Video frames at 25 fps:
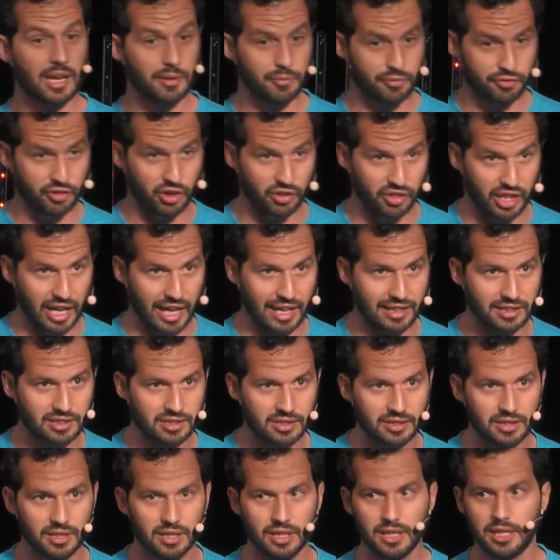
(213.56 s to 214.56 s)
for that,
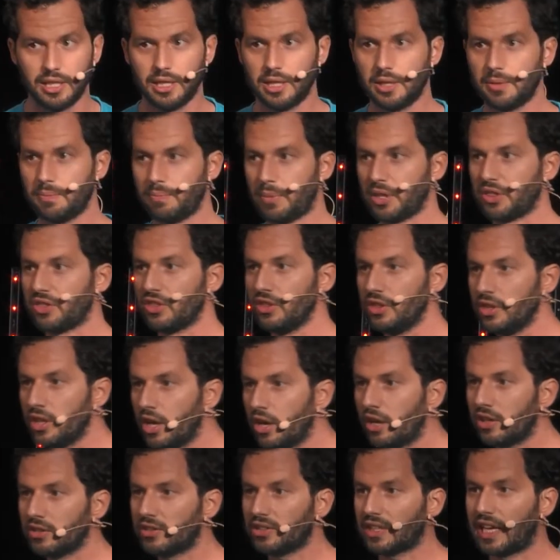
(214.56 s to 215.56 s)
but
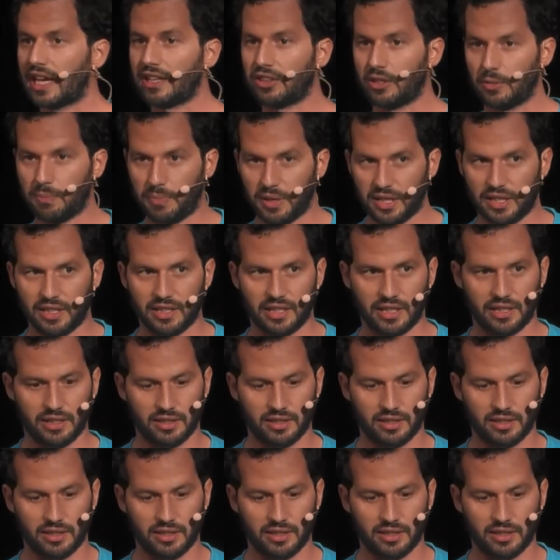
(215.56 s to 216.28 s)
not at the beginning.